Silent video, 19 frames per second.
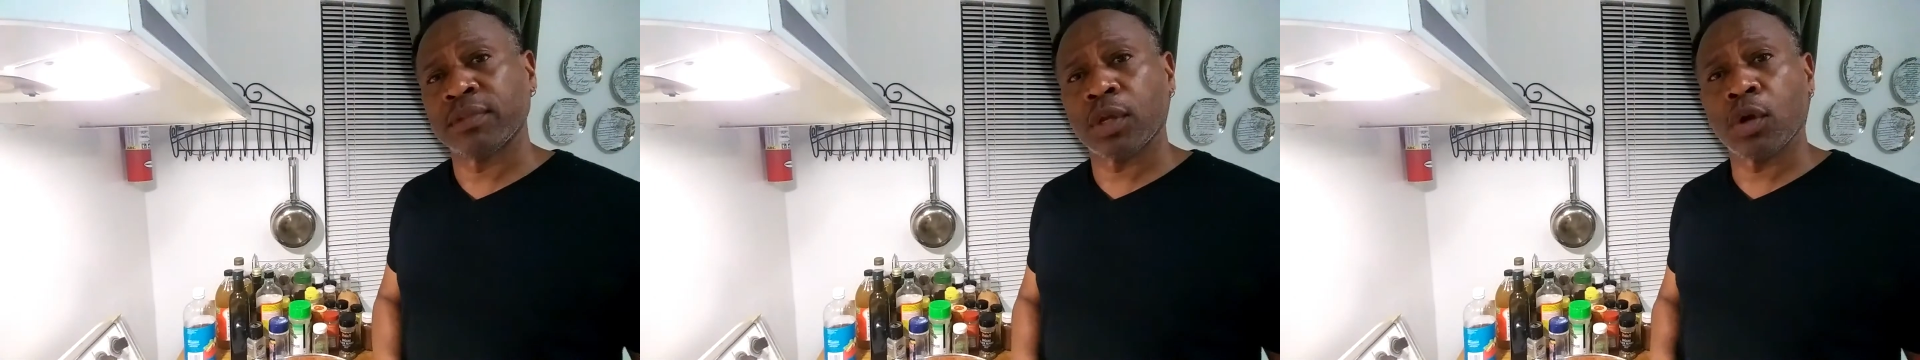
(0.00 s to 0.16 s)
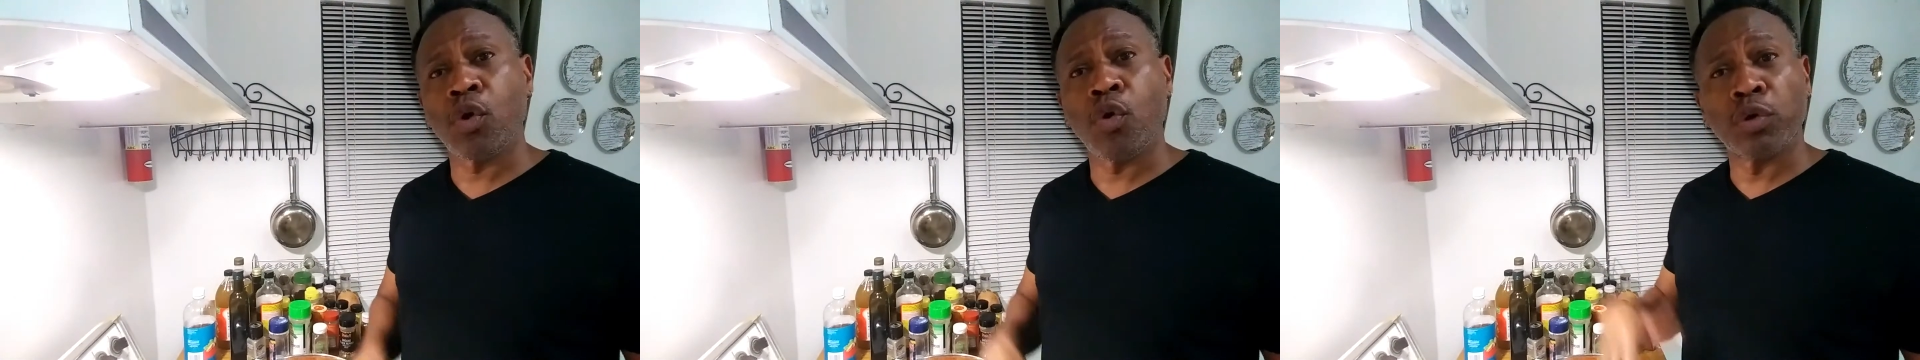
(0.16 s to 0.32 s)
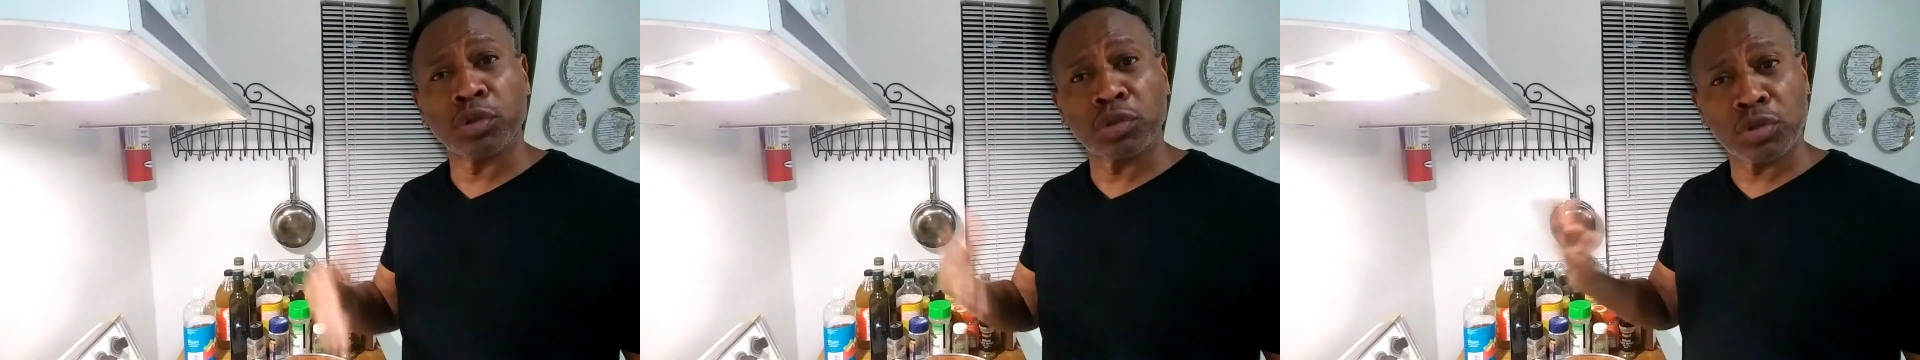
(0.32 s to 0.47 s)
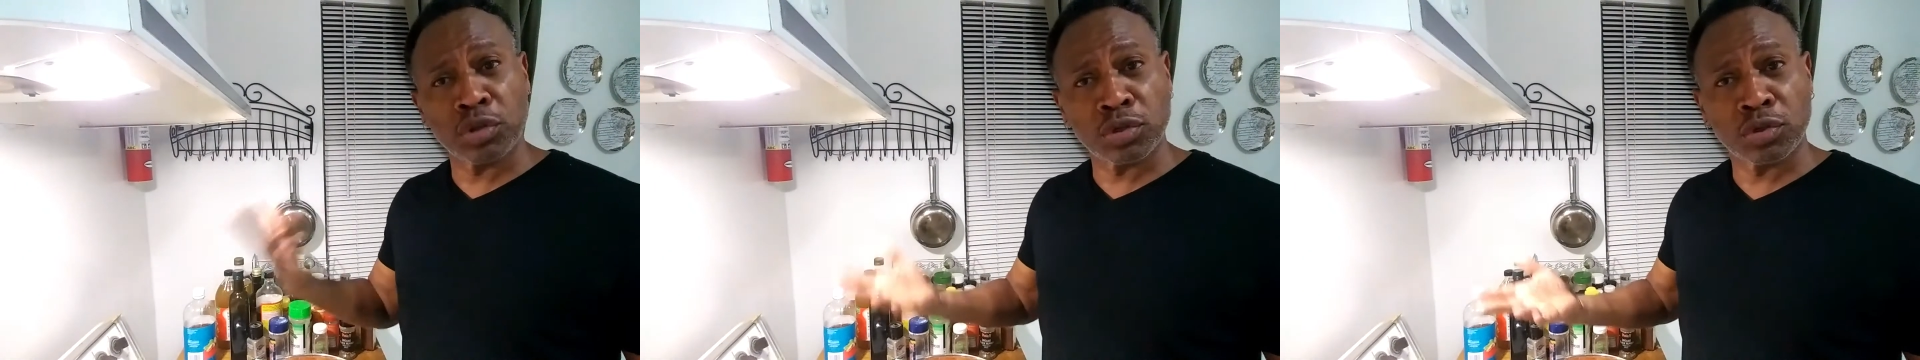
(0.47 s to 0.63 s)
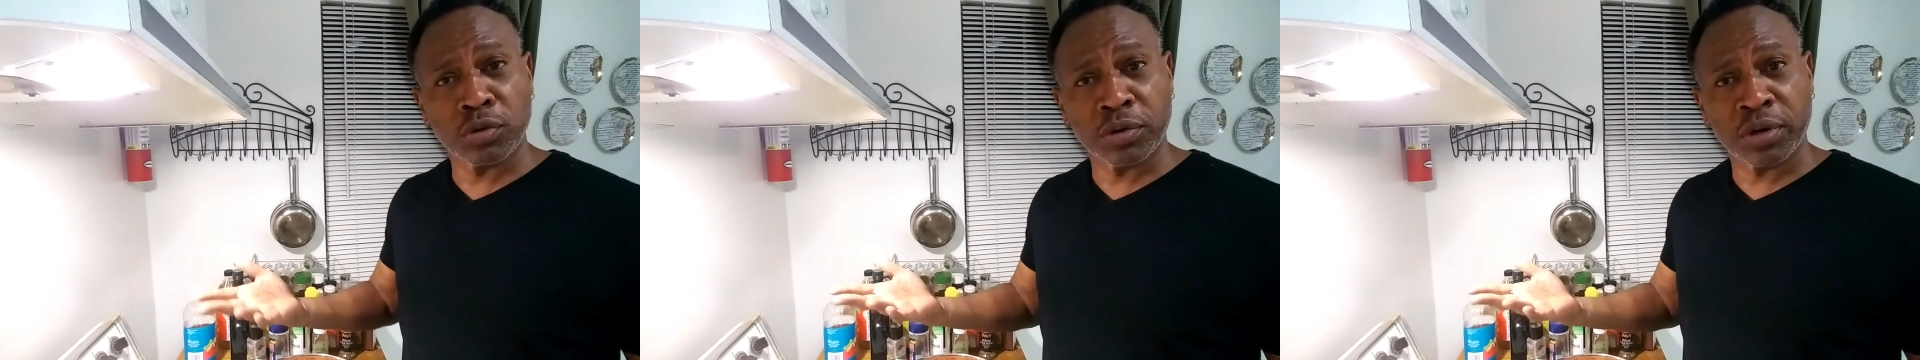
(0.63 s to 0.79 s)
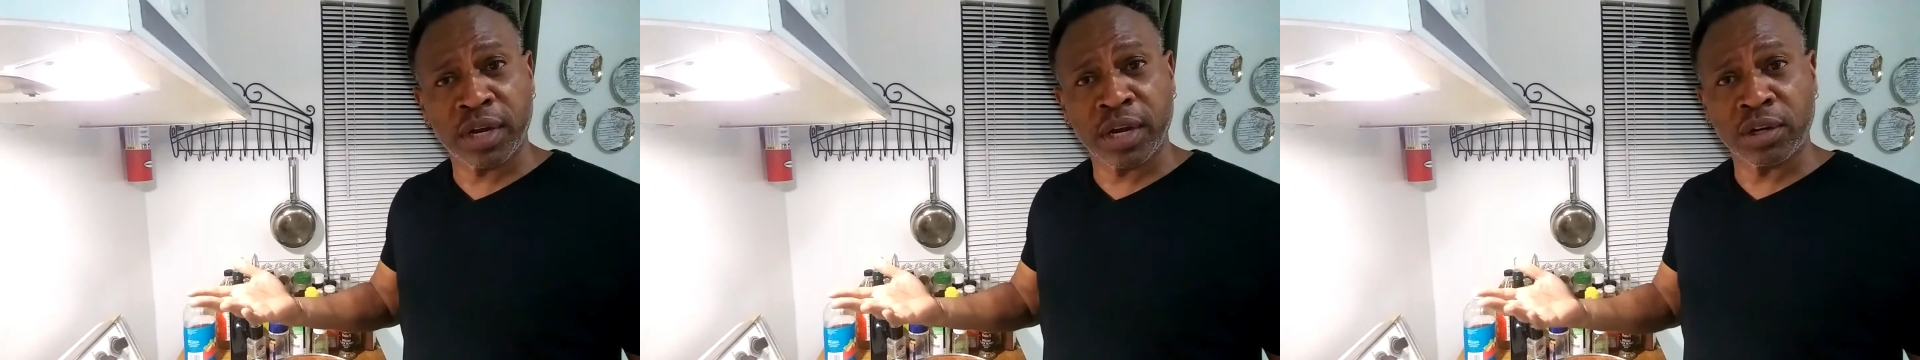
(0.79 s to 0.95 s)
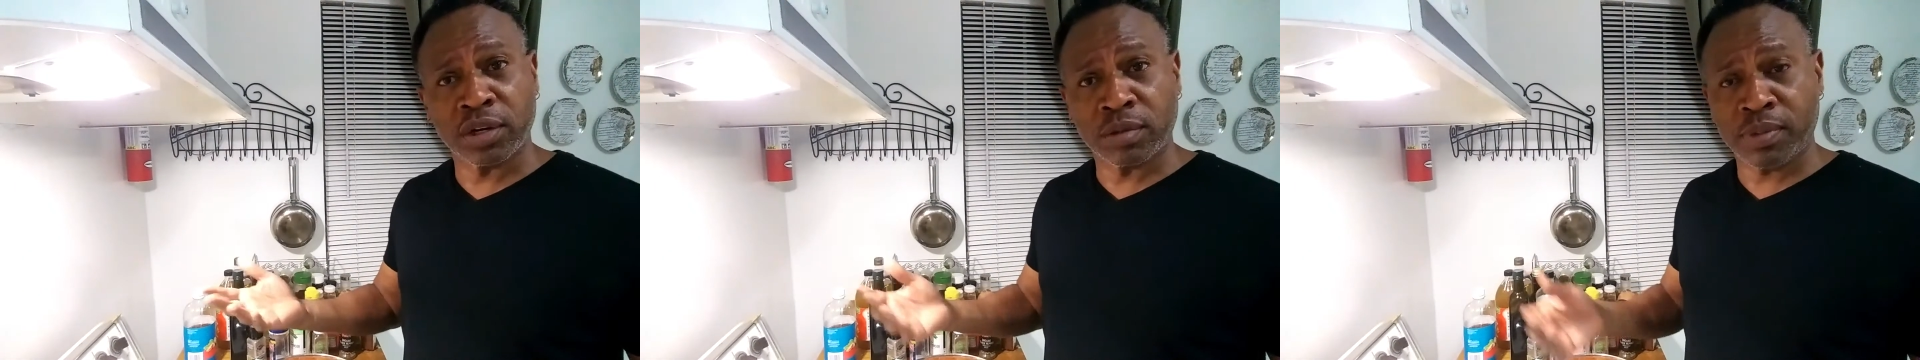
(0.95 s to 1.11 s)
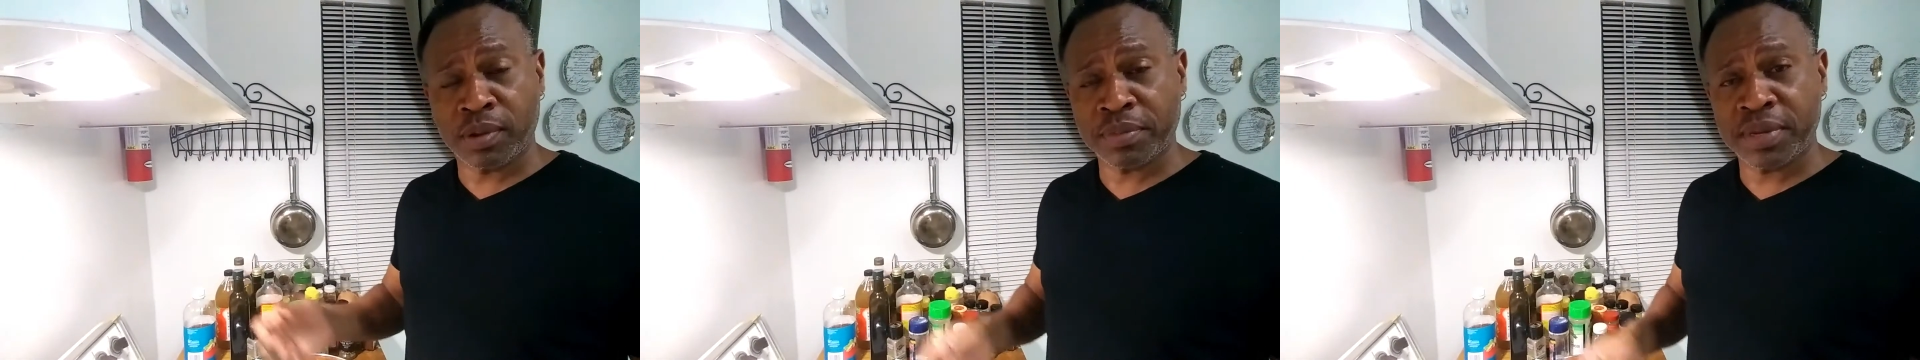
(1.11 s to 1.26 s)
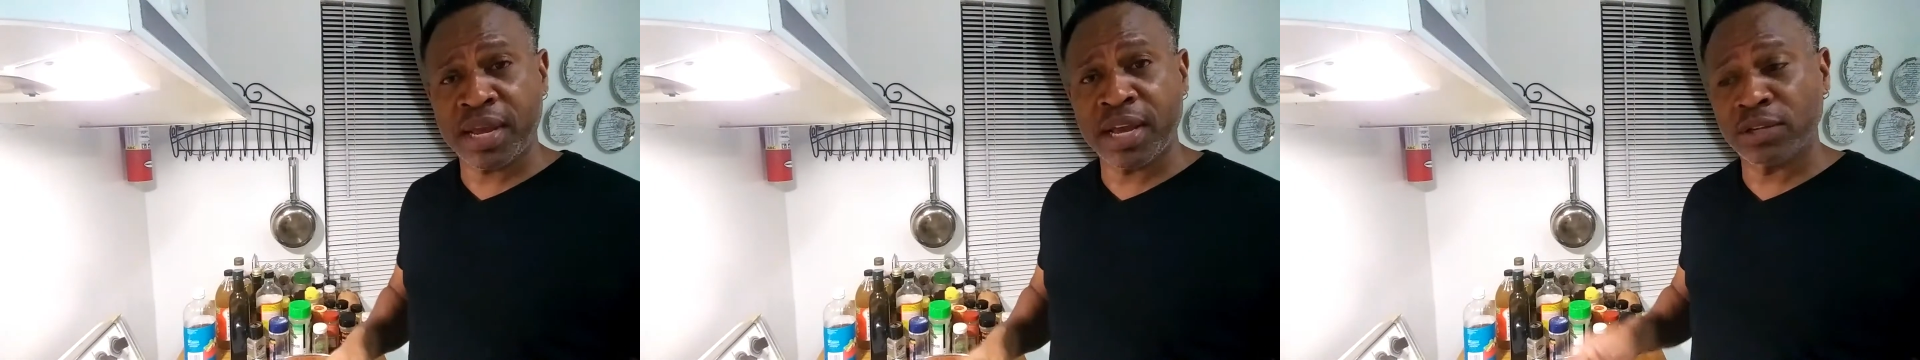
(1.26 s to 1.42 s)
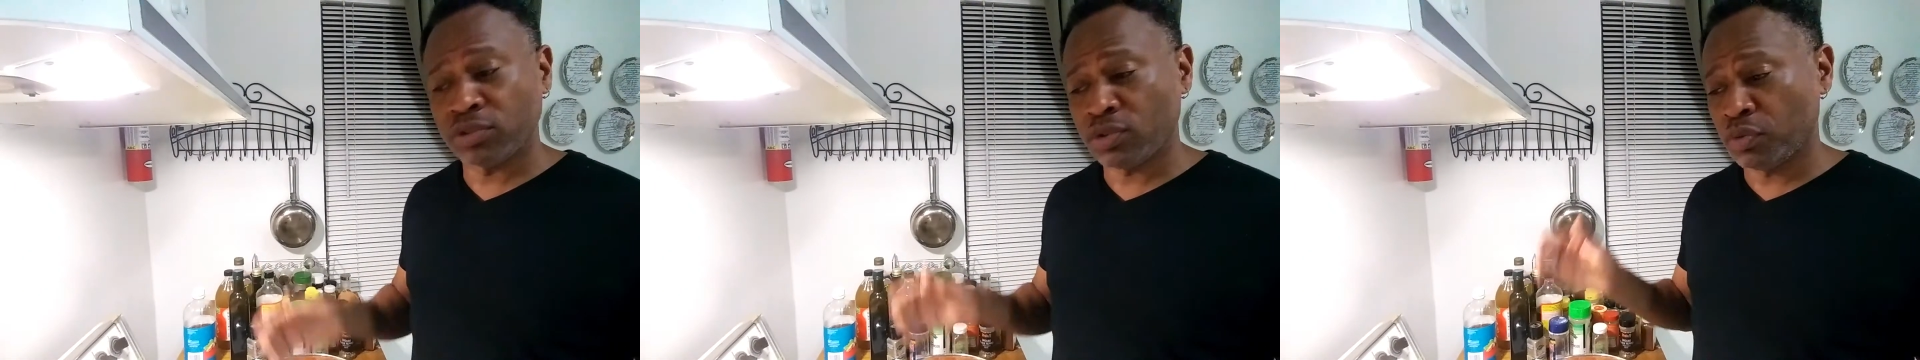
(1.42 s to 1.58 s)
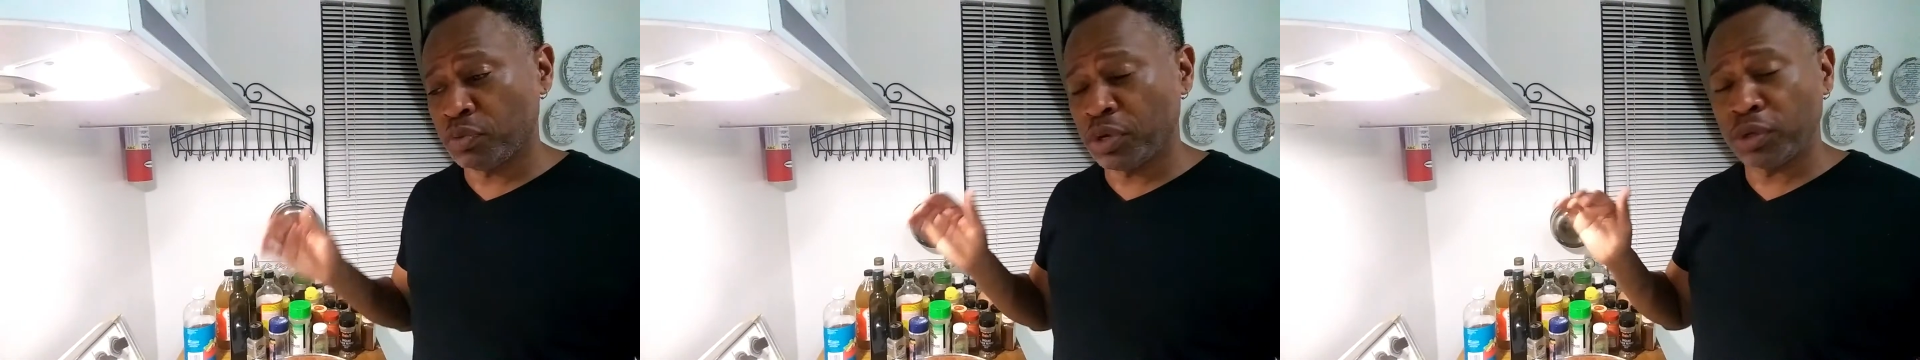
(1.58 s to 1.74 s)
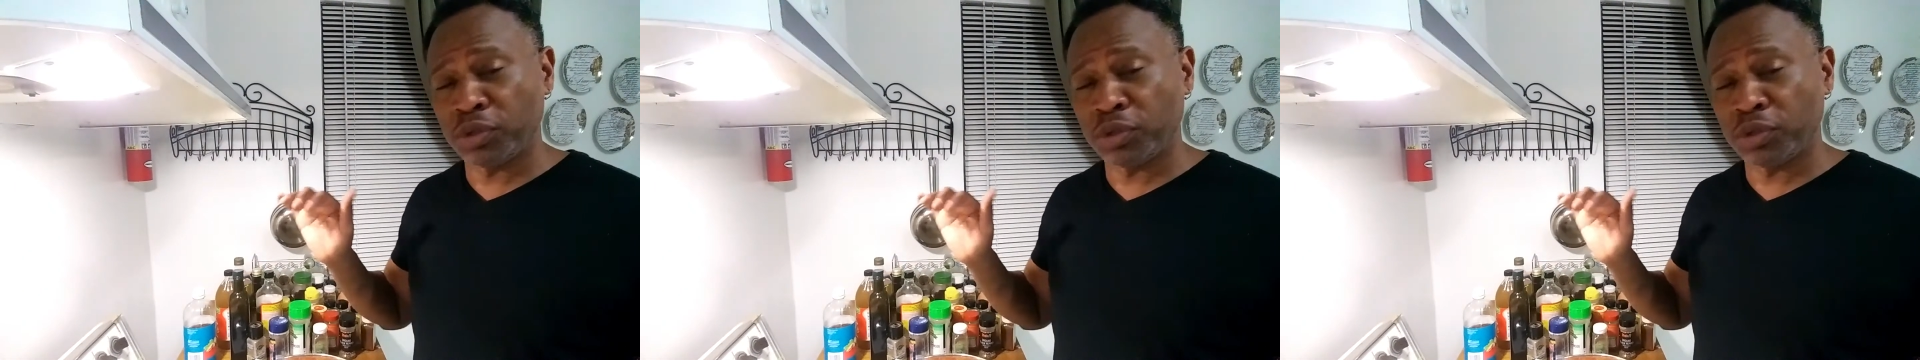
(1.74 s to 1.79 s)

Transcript: going to the store to get ropa vieja, so